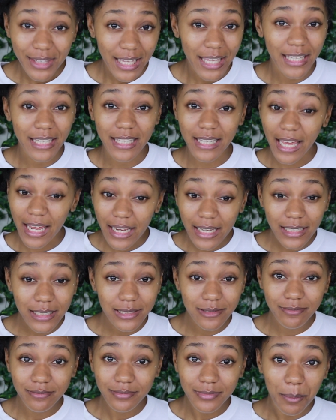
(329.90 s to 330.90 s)
late,
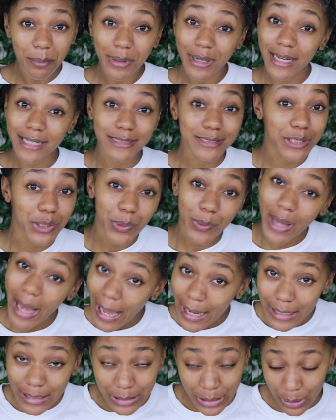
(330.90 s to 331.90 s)
but I still
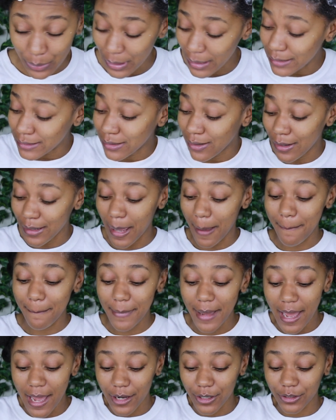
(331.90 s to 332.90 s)
got it though. That's all that
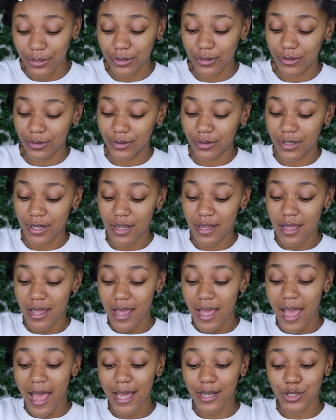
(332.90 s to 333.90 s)
matters.
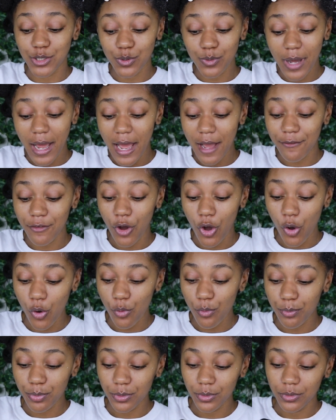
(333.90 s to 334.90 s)
I do have
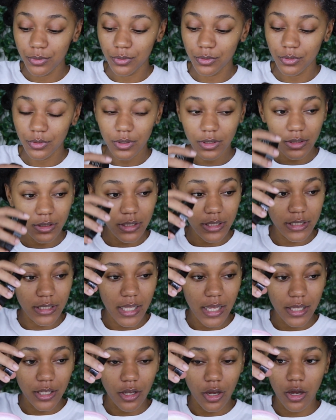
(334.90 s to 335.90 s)
hope. Look at
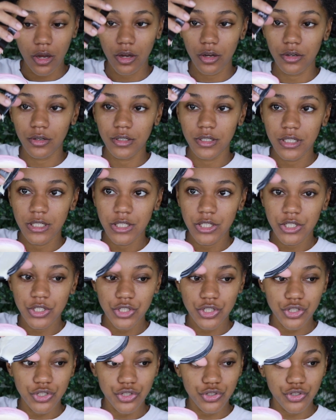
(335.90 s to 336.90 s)
that, y'all.
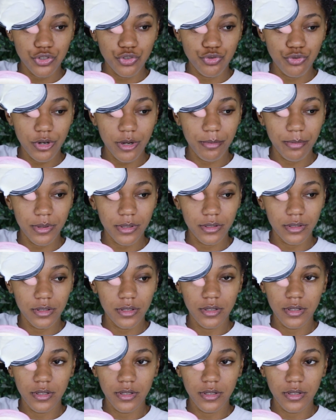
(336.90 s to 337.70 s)
Just dripping.